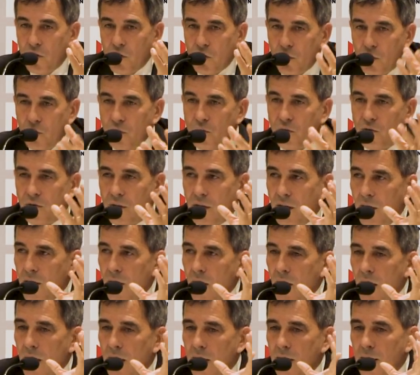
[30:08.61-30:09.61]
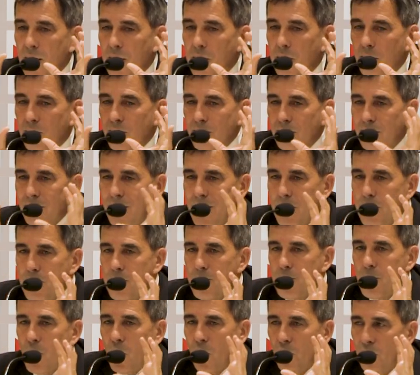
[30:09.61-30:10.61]
choose the
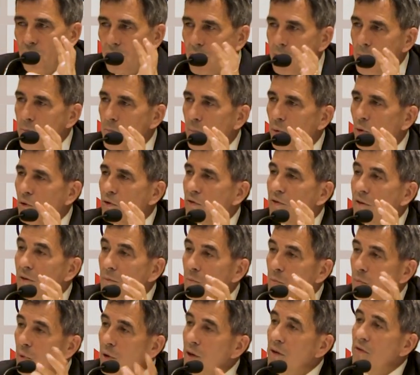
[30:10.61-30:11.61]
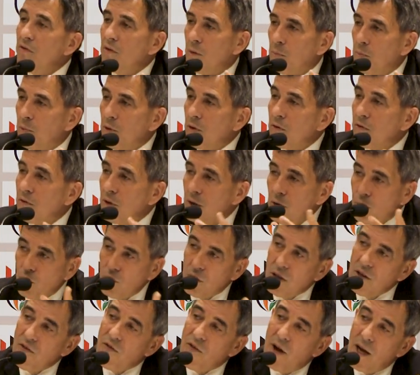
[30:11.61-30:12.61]
most important principles and to
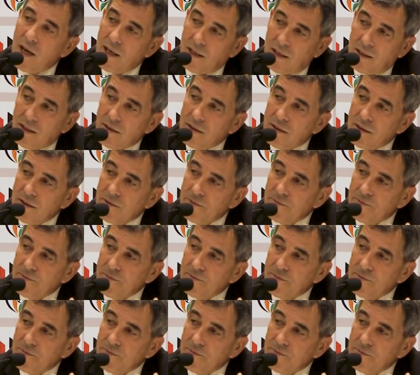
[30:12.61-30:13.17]
define it,